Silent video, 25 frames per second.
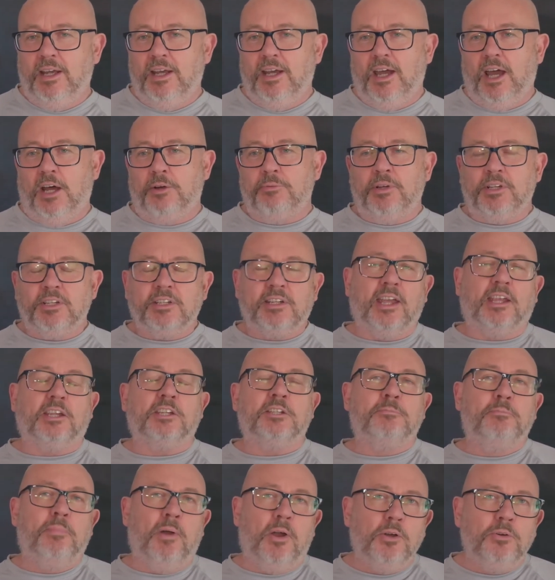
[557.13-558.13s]
And risk
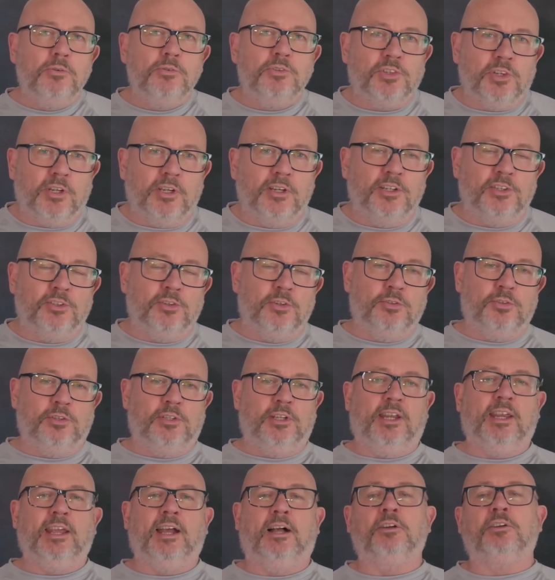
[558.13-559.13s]
exposure is usually
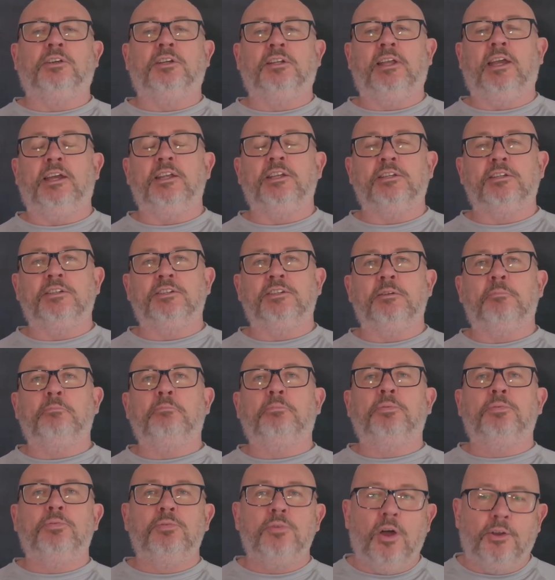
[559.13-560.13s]
calculated as the
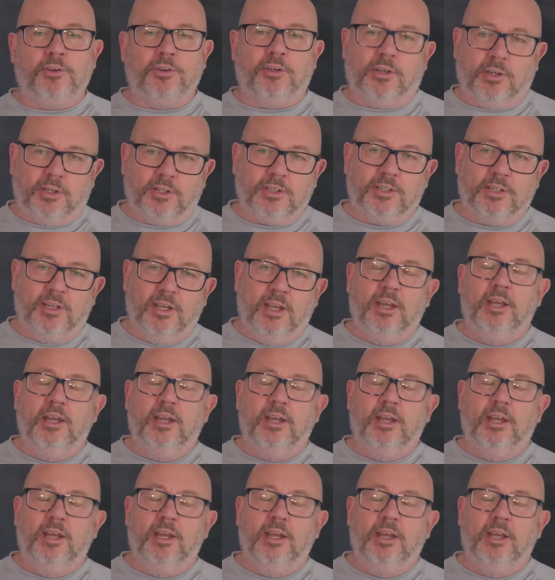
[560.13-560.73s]
product